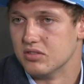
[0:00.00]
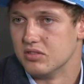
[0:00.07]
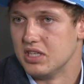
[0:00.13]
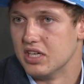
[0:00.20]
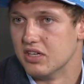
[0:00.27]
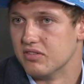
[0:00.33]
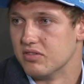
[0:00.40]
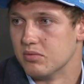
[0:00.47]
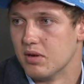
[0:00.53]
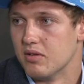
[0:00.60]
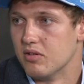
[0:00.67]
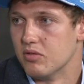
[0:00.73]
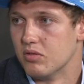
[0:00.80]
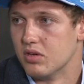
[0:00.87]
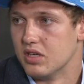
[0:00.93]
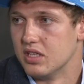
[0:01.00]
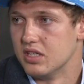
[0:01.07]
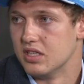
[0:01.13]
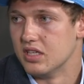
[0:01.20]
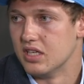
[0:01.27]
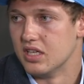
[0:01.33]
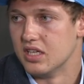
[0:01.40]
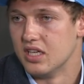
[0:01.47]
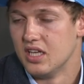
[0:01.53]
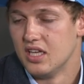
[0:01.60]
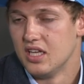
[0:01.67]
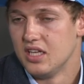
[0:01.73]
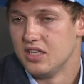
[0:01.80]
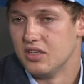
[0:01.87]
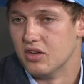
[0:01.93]
hearing from everyone, and,
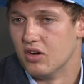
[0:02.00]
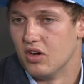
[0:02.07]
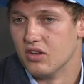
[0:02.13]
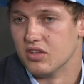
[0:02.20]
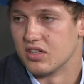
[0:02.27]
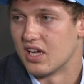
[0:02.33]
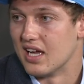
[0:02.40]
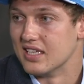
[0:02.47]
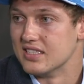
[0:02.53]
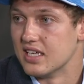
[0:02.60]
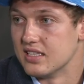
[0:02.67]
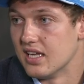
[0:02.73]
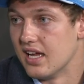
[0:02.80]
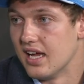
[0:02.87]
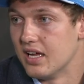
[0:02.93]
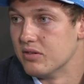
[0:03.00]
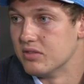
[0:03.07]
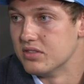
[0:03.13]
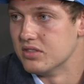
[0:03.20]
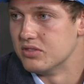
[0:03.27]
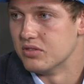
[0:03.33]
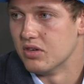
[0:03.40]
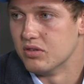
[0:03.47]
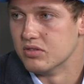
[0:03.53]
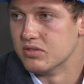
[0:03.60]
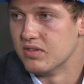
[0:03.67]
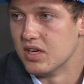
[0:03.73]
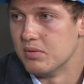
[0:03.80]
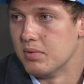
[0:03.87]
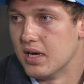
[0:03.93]
you know, all the contact I had with Detroit was
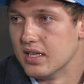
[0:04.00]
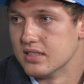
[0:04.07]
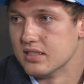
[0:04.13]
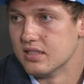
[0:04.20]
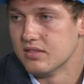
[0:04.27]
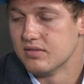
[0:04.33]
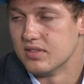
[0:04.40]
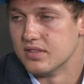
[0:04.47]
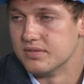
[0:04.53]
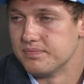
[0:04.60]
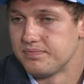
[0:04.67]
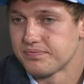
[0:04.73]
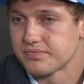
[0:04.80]
very positive, and,